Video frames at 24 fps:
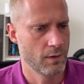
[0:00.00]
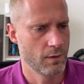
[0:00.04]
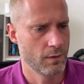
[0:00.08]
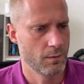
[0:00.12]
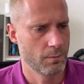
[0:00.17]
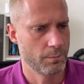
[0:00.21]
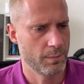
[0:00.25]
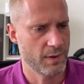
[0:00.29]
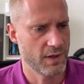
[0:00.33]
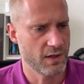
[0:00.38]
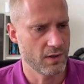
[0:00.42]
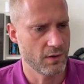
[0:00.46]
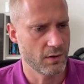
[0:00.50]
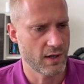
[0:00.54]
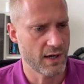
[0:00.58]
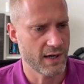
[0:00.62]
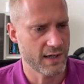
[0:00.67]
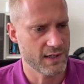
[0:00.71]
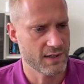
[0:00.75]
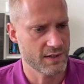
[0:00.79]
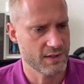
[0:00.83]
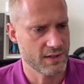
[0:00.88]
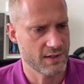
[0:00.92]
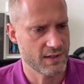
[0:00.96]
pick the
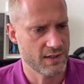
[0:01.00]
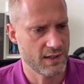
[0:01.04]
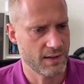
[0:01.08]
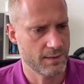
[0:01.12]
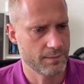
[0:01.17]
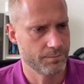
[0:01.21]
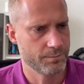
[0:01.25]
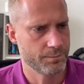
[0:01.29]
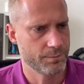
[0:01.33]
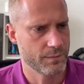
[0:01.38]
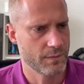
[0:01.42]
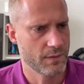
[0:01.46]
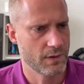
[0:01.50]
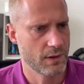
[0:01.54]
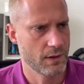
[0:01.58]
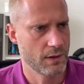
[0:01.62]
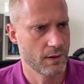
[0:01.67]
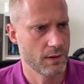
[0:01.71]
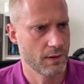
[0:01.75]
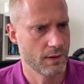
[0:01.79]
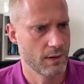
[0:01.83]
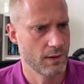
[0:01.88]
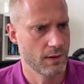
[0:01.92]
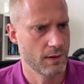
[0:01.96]
identity,
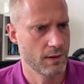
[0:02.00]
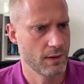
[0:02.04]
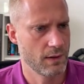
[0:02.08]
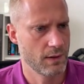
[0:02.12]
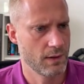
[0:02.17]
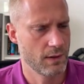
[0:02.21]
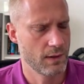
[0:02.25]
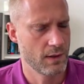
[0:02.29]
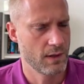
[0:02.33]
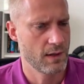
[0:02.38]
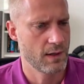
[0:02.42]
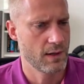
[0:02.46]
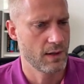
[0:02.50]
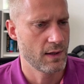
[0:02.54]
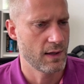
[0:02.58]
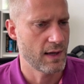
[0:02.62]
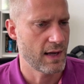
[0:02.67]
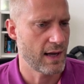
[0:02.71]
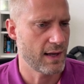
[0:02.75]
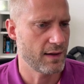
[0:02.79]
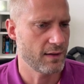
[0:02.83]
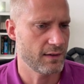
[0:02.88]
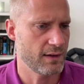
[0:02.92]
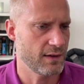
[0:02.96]

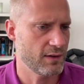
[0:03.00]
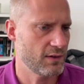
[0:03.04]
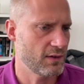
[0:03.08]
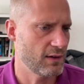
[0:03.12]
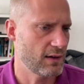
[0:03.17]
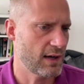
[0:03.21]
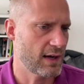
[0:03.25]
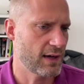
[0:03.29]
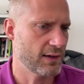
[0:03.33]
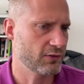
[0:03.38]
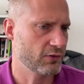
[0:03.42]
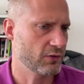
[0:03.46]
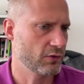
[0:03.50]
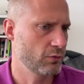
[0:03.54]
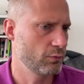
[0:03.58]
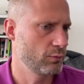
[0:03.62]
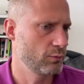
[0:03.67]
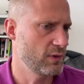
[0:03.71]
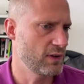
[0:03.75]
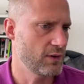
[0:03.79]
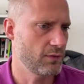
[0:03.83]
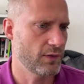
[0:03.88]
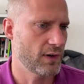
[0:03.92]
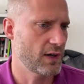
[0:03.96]
and it asks me
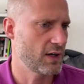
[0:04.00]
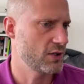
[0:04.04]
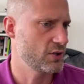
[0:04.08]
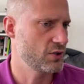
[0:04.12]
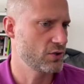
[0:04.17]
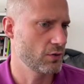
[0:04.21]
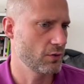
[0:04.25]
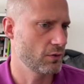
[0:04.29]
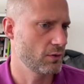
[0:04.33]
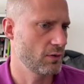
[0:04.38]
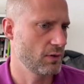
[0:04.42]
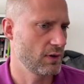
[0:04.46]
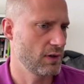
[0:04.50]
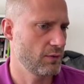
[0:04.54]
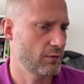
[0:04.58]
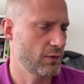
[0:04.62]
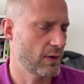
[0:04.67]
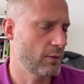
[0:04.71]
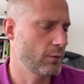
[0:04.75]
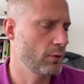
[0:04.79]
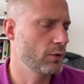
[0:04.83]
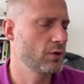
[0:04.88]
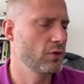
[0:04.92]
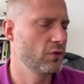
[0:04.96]
if I
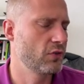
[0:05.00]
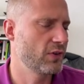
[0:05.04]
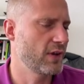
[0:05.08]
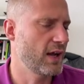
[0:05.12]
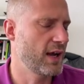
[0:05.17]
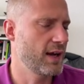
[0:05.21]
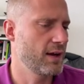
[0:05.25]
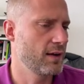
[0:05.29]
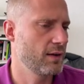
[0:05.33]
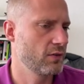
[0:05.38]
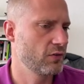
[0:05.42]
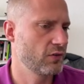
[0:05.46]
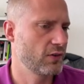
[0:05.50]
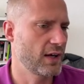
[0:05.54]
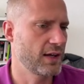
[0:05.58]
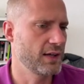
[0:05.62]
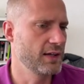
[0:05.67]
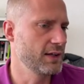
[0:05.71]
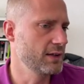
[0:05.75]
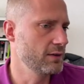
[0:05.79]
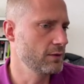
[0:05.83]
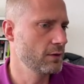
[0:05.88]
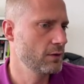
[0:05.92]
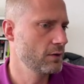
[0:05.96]
want to stay signed
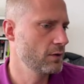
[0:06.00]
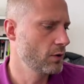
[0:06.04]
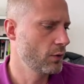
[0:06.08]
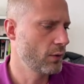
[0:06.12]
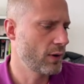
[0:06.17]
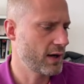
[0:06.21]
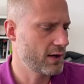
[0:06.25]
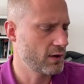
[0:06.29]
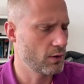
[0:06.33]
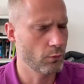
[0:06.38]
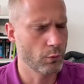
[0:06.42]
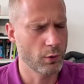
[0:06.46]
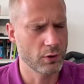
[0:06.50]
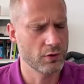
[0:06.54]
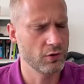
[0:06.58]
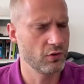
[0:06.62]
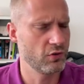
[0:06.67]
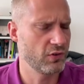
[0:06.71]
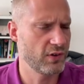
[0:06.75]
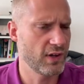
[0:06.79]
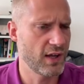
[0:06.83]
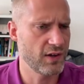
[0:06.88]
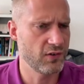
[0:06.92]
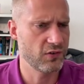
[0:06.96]
in. No, I don't want to
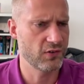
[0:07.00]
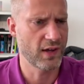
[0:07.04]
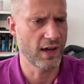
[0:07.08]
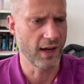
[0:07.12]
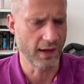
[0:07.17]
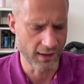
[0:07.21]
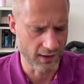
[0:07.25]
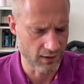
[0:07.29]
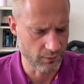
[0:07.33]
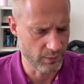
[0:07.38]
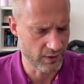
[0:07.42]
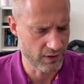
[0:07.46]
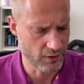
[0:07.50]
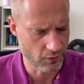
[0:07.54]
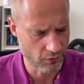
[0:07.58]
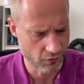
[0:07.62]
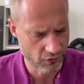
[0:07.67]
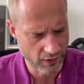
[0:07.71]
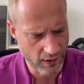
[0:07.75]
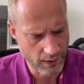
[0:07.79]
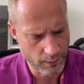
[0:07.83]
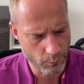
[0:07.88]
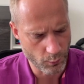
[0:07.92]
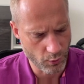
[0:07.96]
stay signed in because
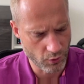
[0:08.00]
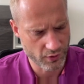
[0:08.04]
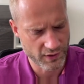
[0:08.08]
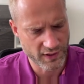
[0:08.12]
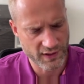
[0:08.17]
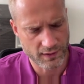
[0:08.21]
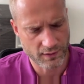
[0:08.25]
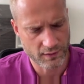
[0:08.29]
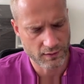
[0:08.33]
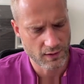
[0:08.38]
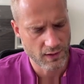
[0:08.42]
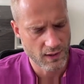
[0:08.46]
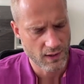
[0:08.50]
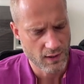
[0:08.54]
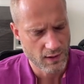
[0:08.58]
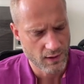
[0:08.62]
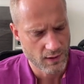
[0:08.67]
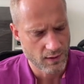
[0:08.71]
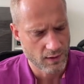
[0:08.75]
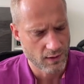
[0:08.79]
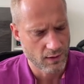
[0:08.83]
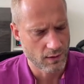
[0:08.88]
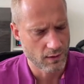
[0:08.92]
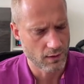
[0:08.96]
I'm logging
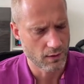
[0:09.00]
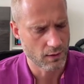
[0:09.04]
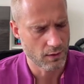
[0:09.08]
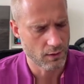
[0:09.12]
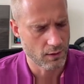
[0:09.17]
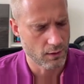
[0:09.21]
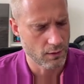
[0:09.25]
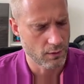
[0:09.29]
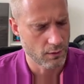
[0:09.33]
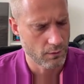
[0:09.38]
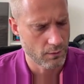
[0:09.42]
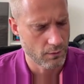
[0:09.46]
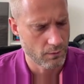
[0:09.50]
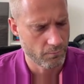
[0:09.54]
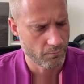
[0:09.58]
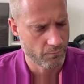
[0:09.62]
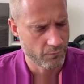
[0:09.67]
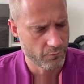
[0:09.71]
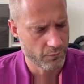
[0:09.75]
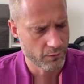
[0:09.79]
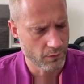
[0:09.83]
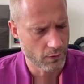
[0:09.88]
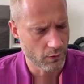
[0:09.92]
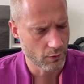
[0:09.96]
or
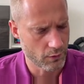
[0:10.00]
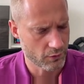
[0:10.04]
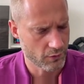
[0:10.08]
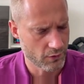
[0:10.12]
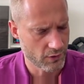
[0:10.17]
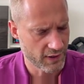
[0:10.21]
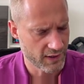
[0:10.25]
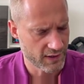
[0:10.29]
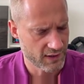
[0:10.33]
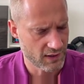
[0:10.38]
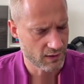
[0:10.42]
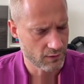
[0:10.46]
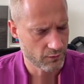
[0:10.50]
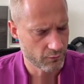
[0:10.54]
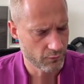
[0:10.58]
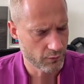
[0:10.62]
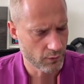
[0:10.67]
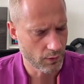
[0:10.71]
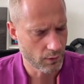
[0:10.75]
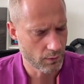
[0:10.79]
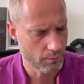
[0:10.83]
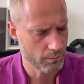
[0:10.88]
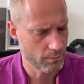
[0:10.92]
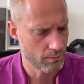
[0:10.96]
connecting
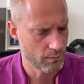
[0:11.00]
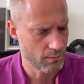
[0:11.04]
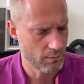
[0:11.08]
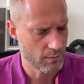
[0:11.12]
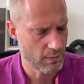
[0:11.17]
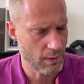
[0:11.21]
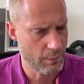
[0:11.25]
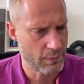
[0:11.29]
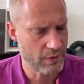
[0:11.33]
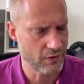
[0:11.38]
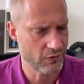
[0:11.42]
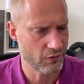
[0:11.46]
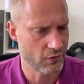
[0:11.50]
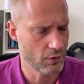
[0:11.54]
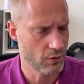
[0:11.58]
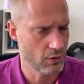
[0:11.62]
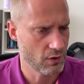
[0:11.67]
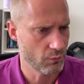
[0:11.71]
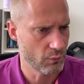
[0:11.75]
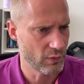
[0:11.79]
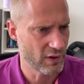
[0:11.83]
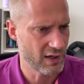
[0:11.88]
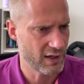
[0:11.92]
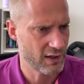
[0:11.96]
from a personal
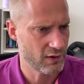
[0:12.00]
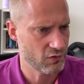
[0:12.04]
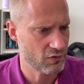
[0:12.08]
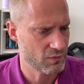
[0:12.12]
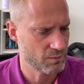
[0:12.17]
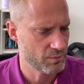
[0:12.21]
device,